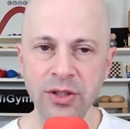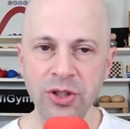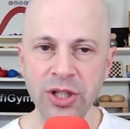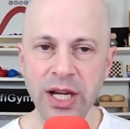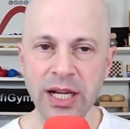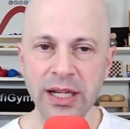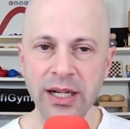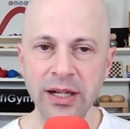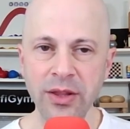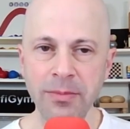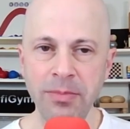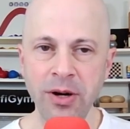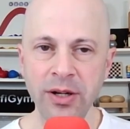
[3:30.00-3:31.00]
check in
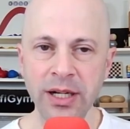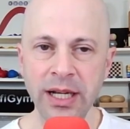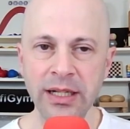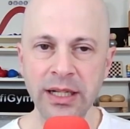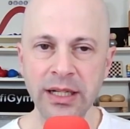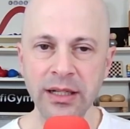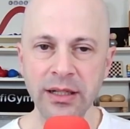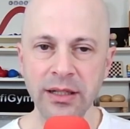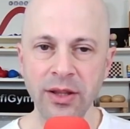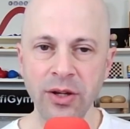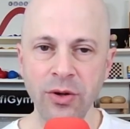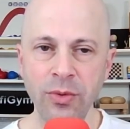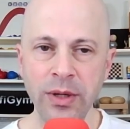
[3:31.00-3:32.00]
the pawn ending.
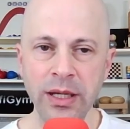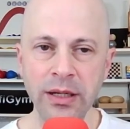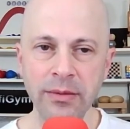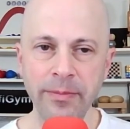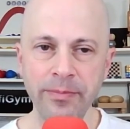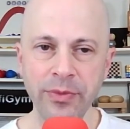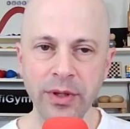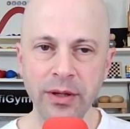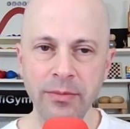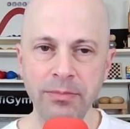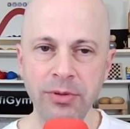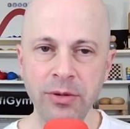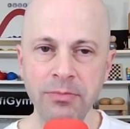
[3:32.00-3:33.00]
The queen
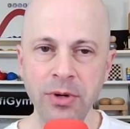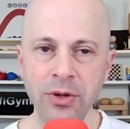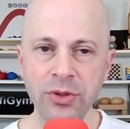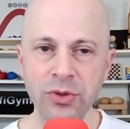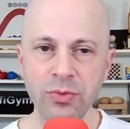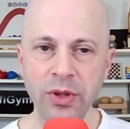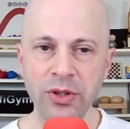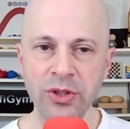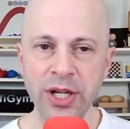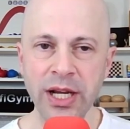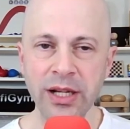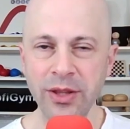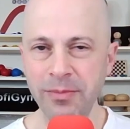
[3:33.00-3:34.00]
promotes with
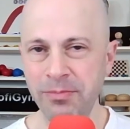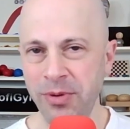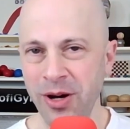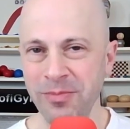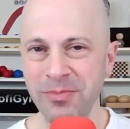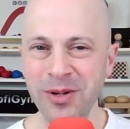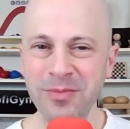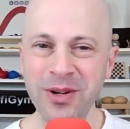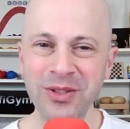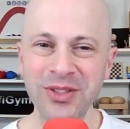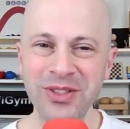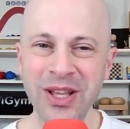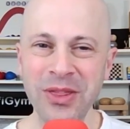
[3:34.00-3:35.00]
check. The pawn
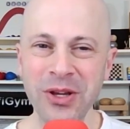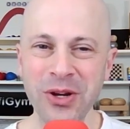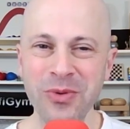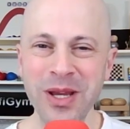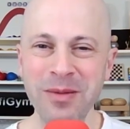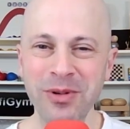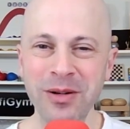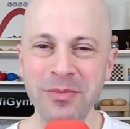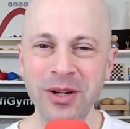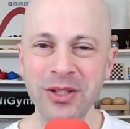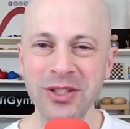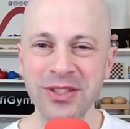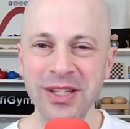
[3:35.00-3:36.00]
promotes, not the queen
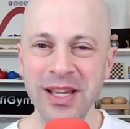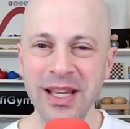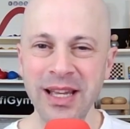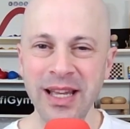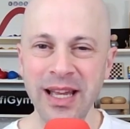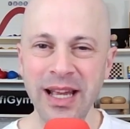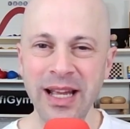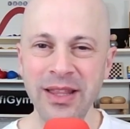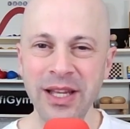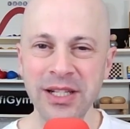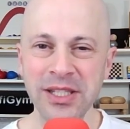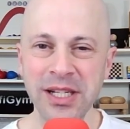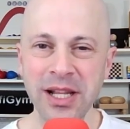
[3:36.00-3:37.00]
promotes. And
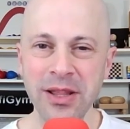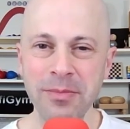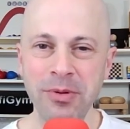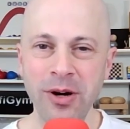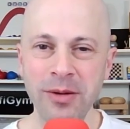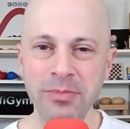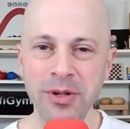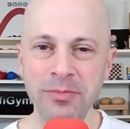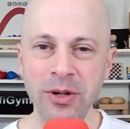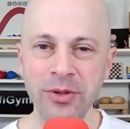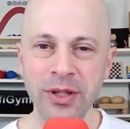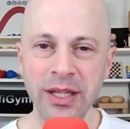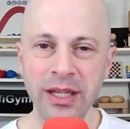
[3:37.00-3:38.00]
there's another pawn
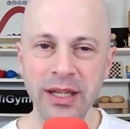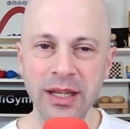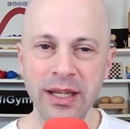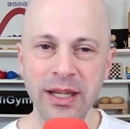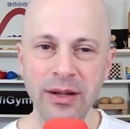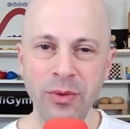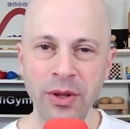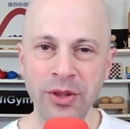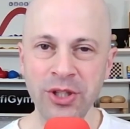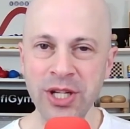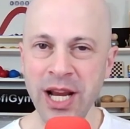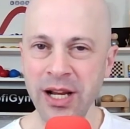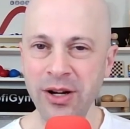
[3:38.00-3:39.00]
promoting with
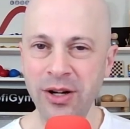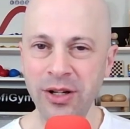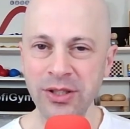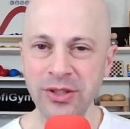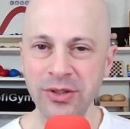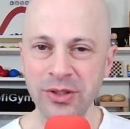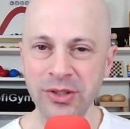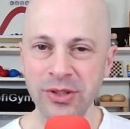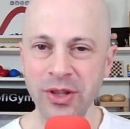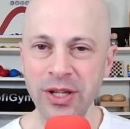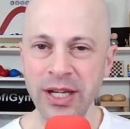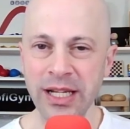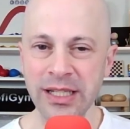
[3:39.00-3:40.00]
check also. So
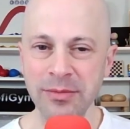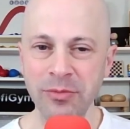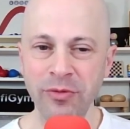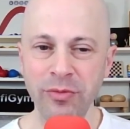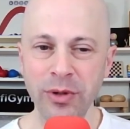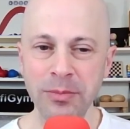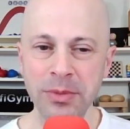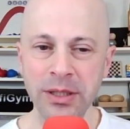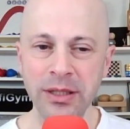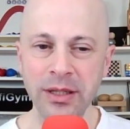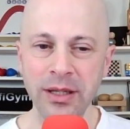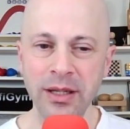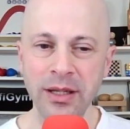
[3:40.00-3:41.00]
the next move will be